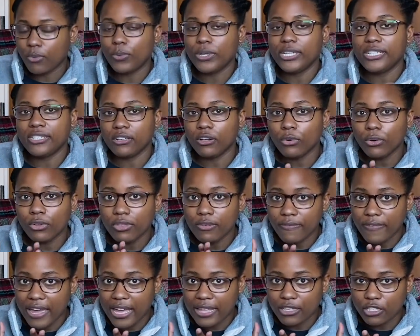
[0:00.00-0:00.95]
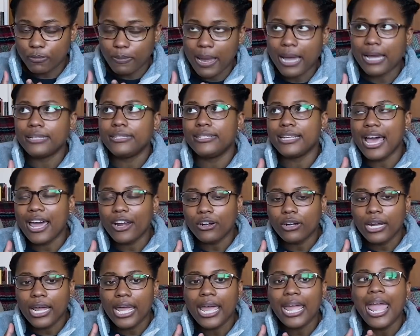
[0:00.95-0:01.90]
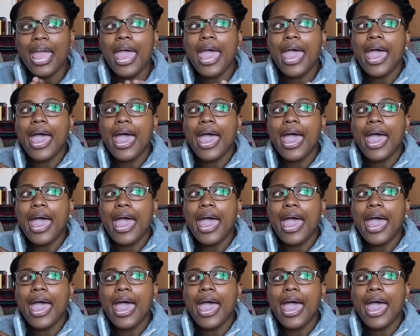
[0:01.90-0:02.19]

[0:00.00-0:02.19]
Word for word: We did go to the vet this past Saturday,